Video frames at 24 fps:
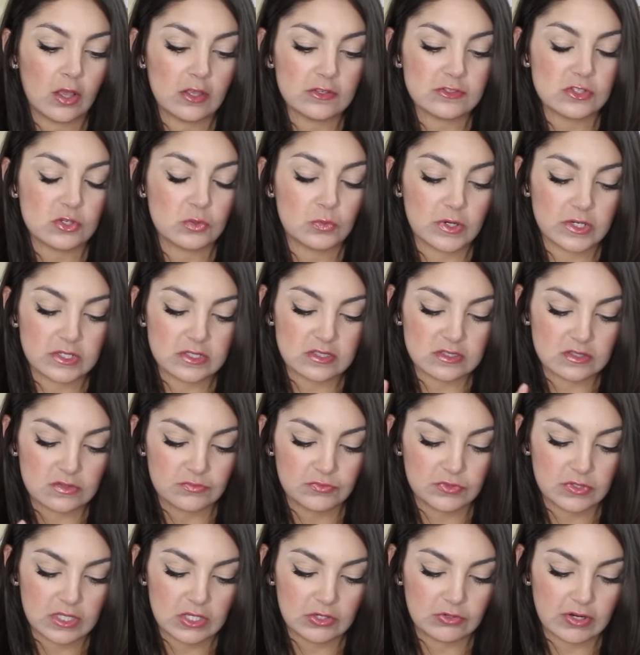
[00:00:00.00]
Also works as a
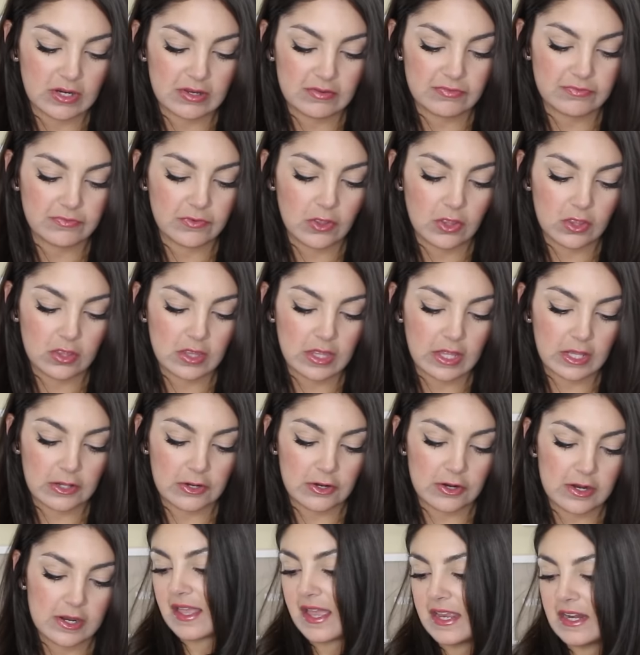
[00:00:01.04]
really great fall
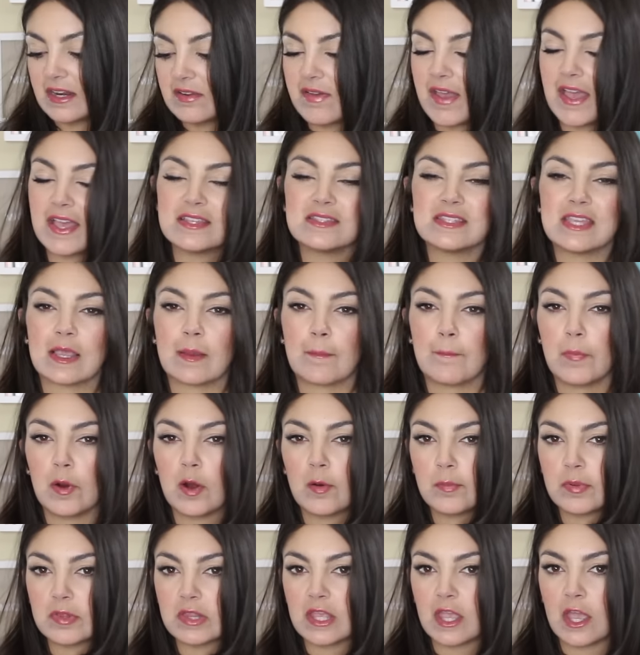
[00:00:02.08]
color. It kind of has like
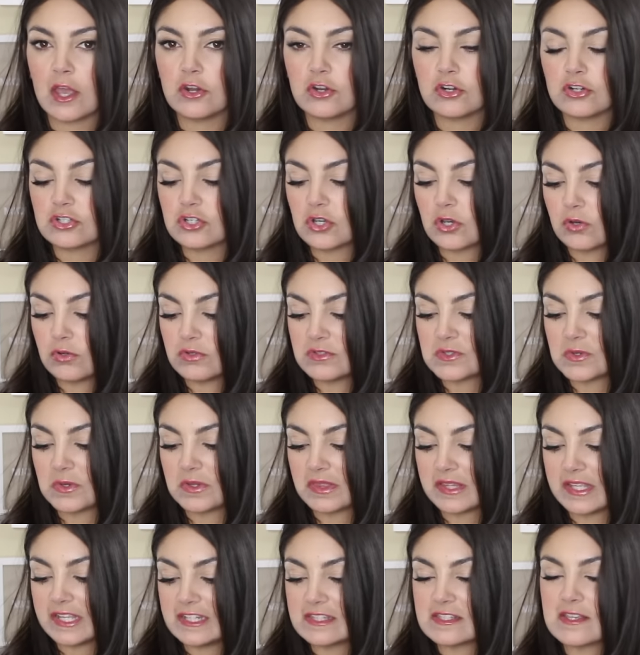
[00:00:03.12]
purpley undertones, so
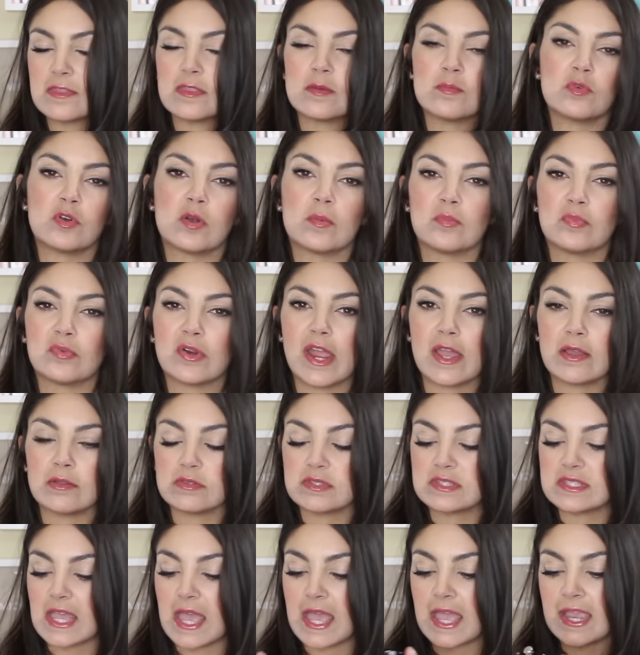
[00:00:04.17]
it leans on the more
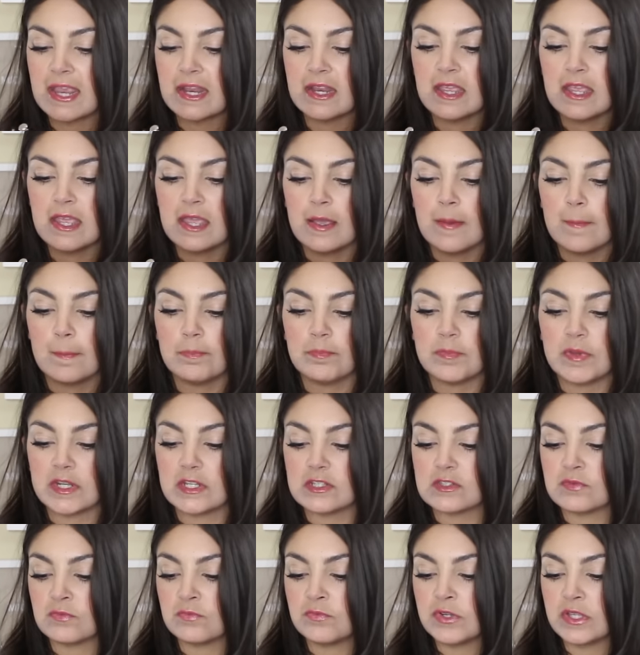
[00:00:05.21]
brown side, but
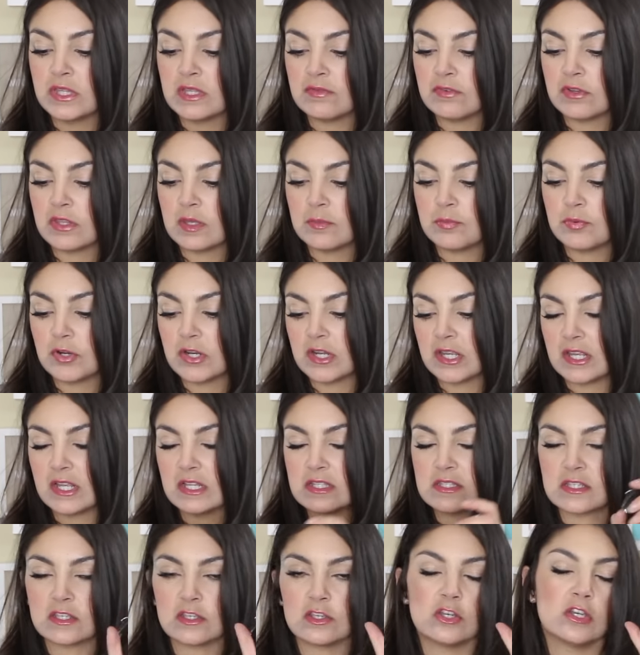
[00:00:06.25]
it's really, really pretty.
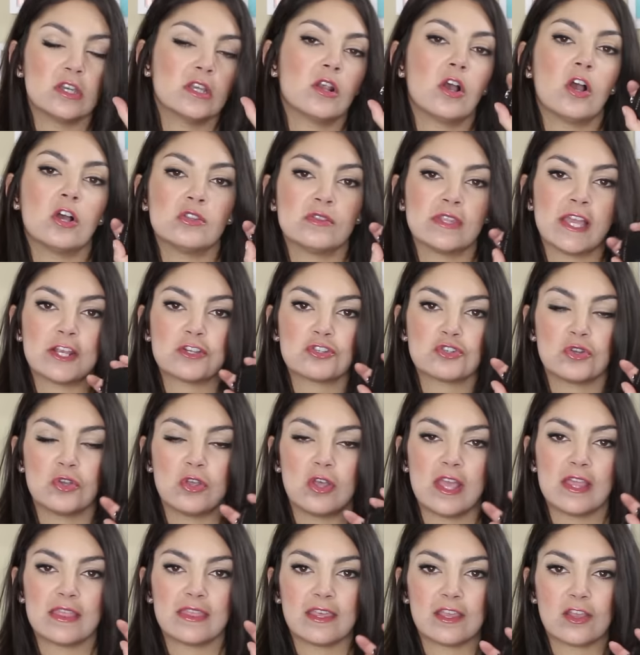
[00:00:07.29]
It's a good all-natural,
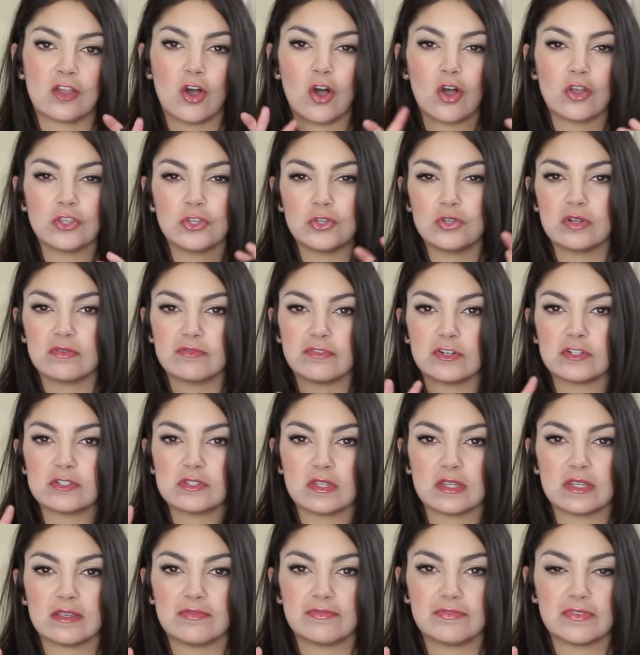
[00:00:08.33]
I think,
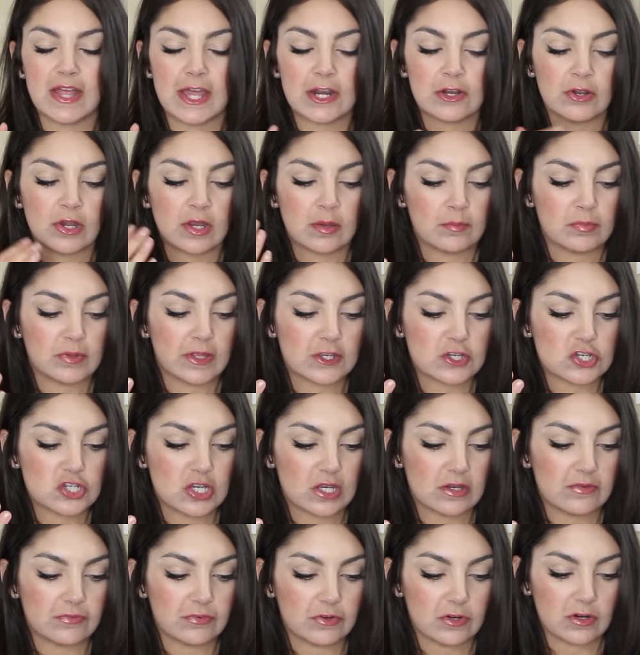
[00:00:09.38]
universally flattering blush
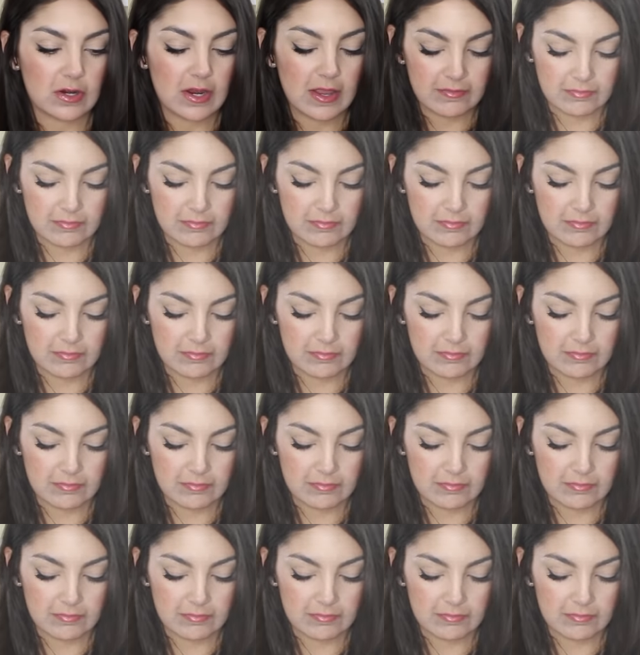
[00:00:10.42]
shade for